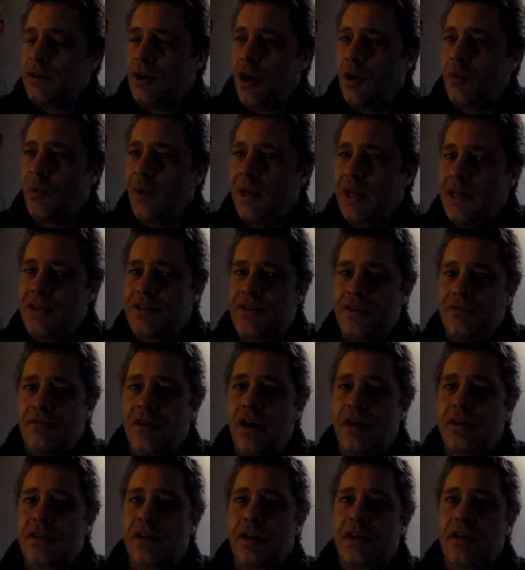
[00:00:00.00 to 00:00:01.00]
not willing to
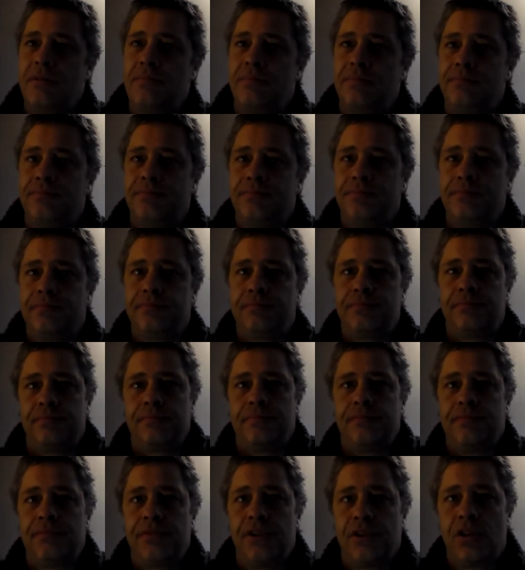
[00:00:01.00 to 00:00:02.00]
rush it,
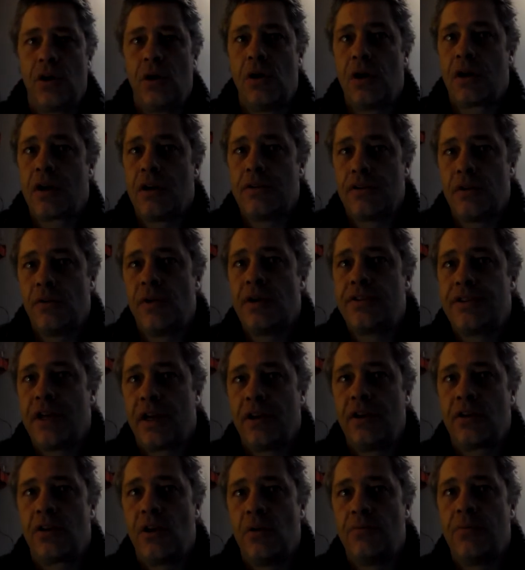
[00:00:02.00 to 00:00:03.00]
because otherwise
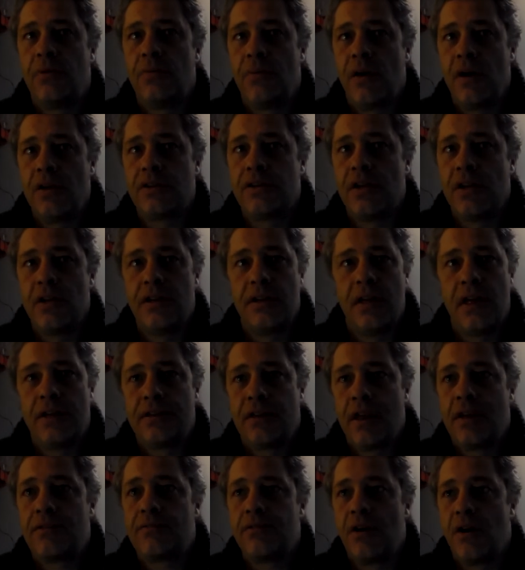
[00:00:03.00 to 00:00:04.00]
they're going to compromise it, and they're
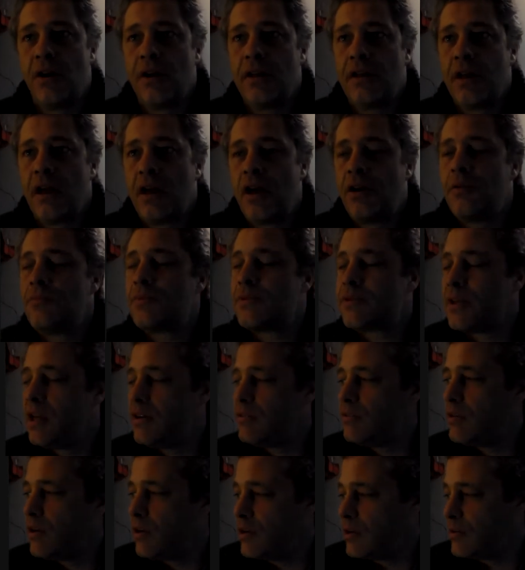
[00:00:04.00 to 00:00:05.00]
dead right. They're
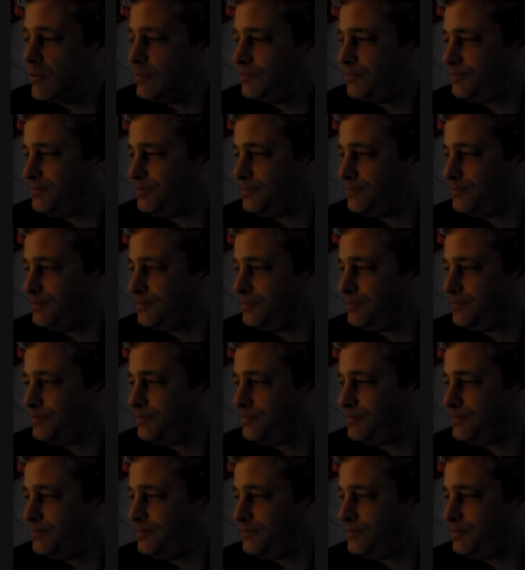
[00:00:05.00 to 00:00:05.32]
100% right.